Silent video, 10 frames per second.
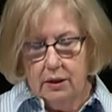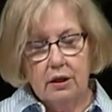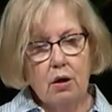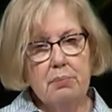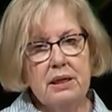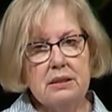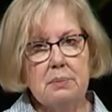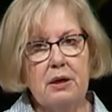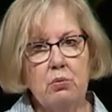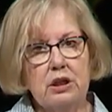You know,
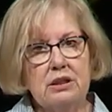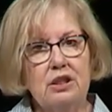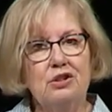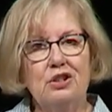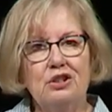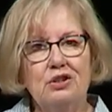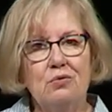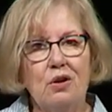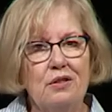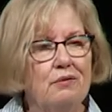Mizpah was just
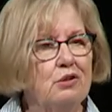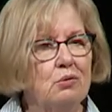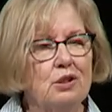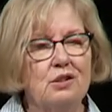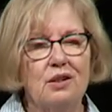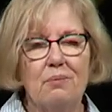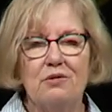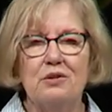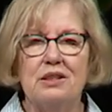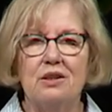north of Jerusalem.
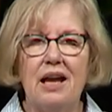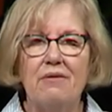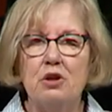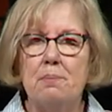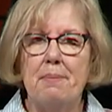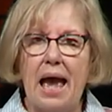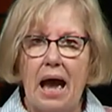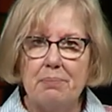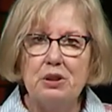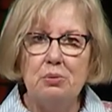If you still have your
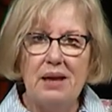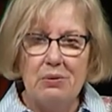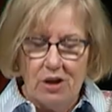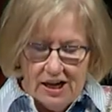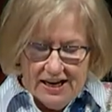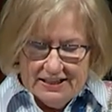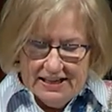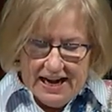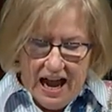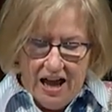map, you may want to
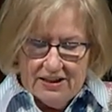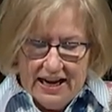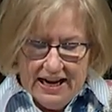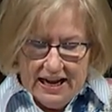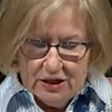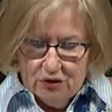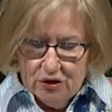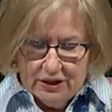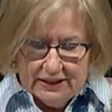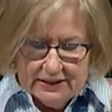get out and
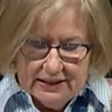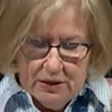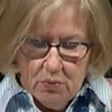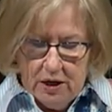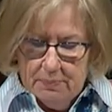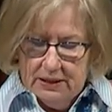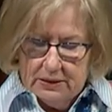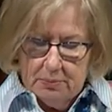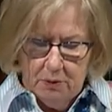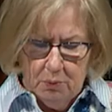look and see where
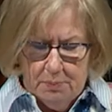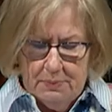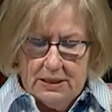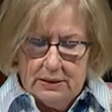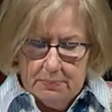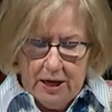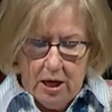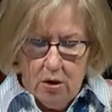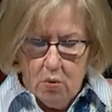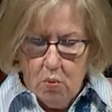Mizpah,
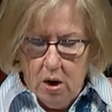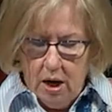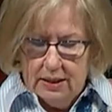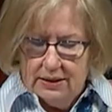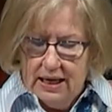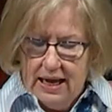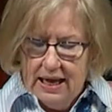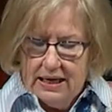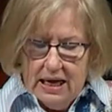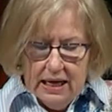Mizpah was.
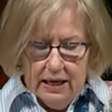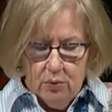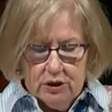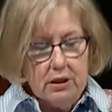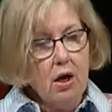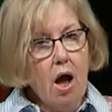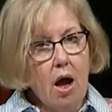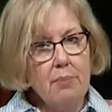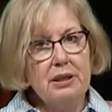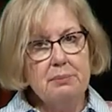And it was a
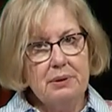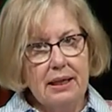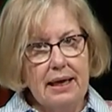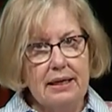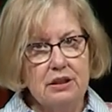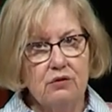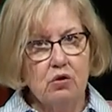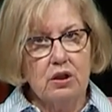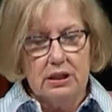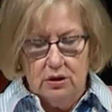common place
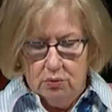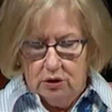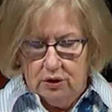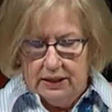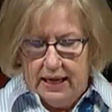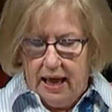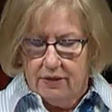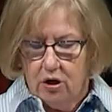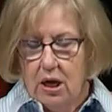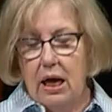for Israel to
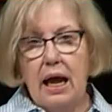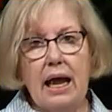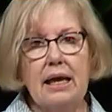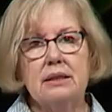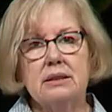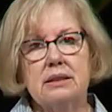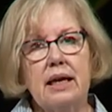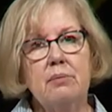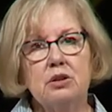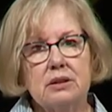gather. And
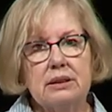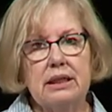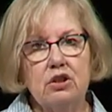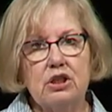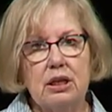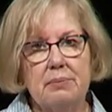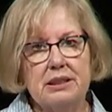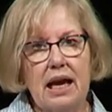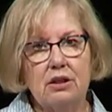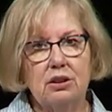Samuel's leadership
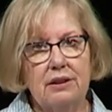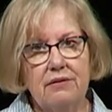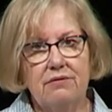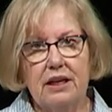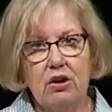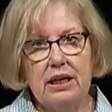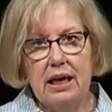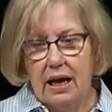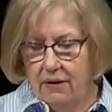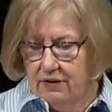is actually very
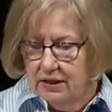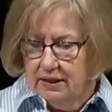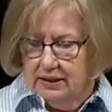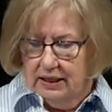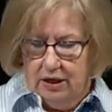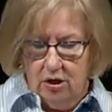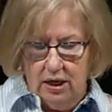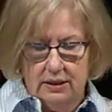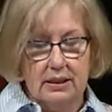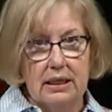evident here
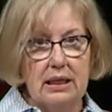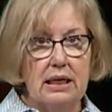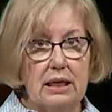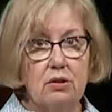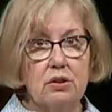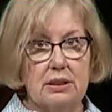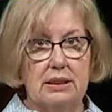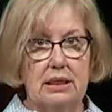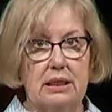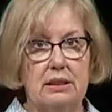as he
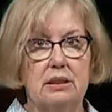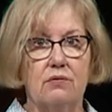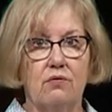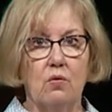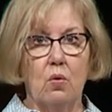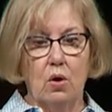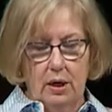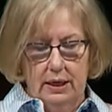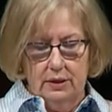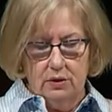intercedes for
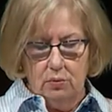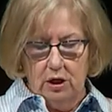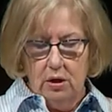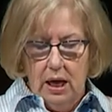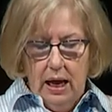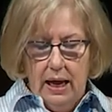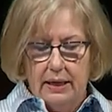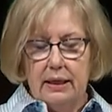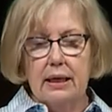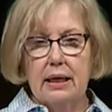Israel.
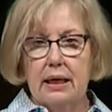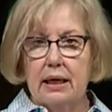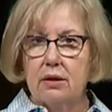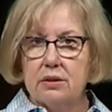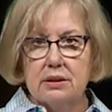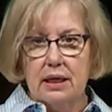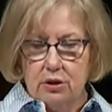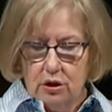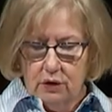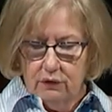And
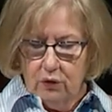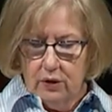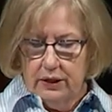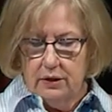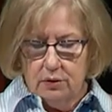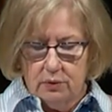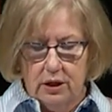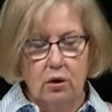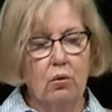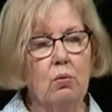Intercession for
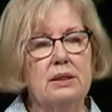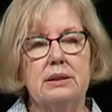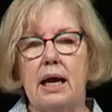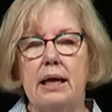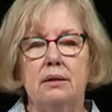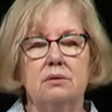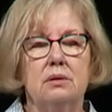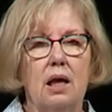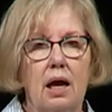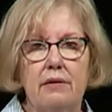Israel was a
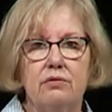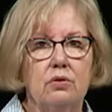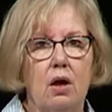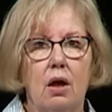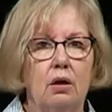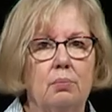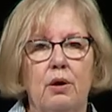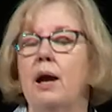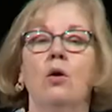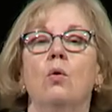lifelong
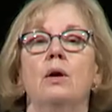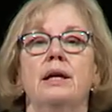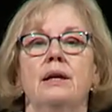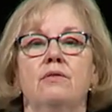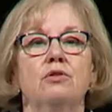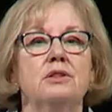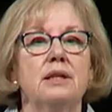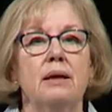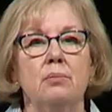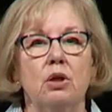priority for
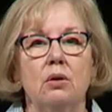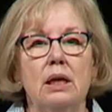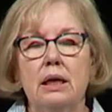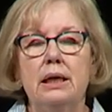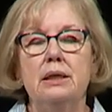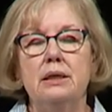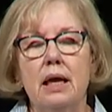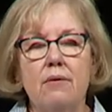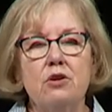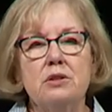Samuel. He
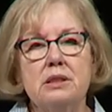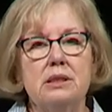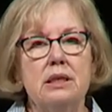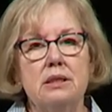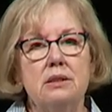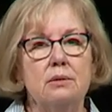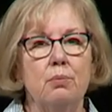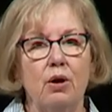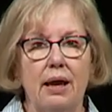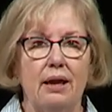never ceased
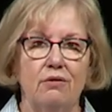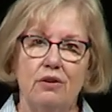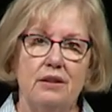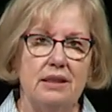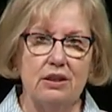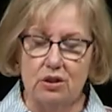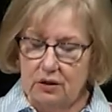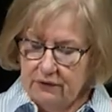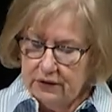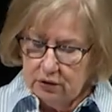praying for the nation
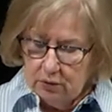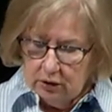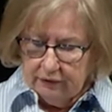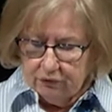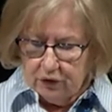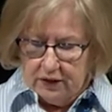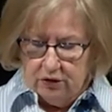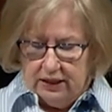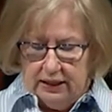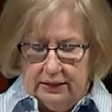of Israel and for their
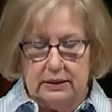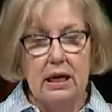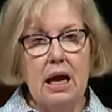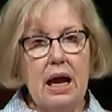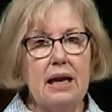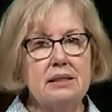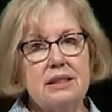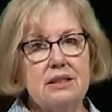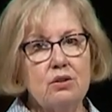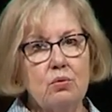needs. And
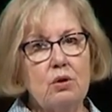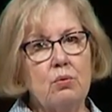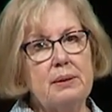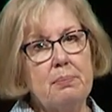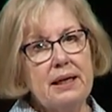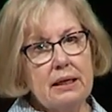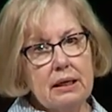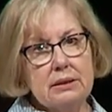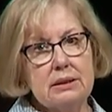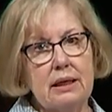as Israel
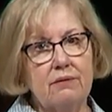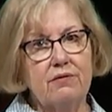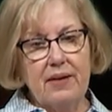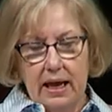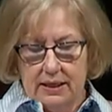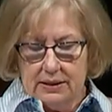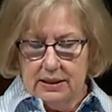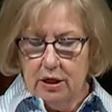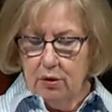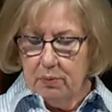repents and fasts
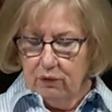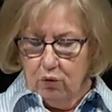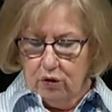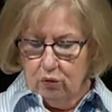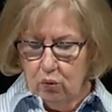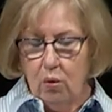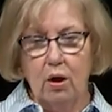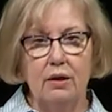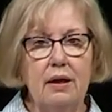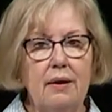here before the
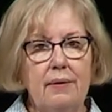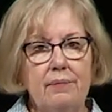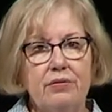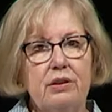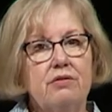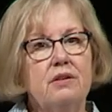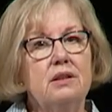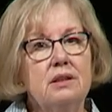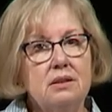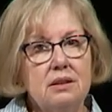Lord, the
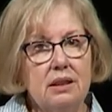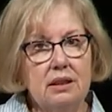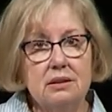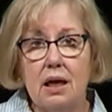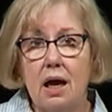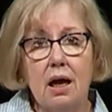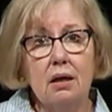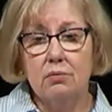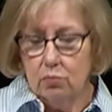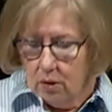Philistines
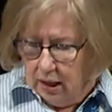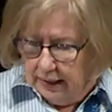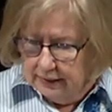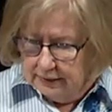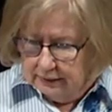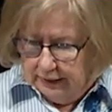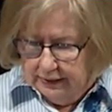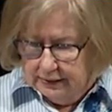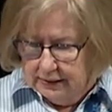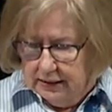
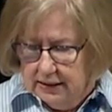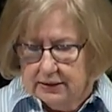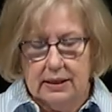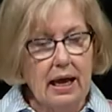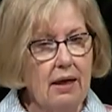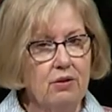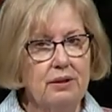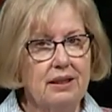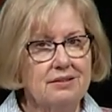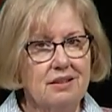unwisely see this
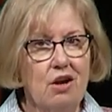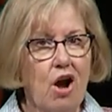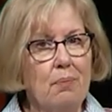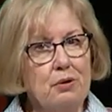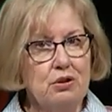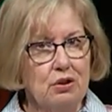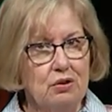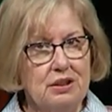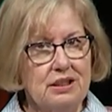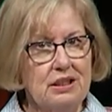gathering as an
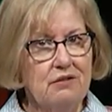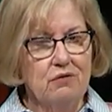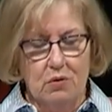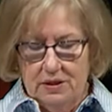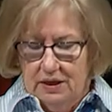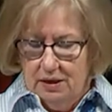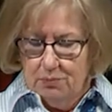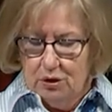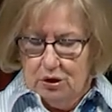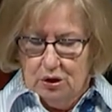opportunity for
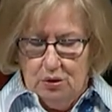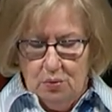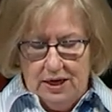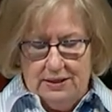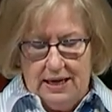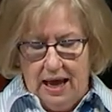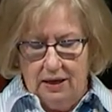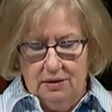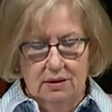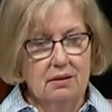them to
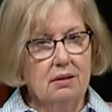attack.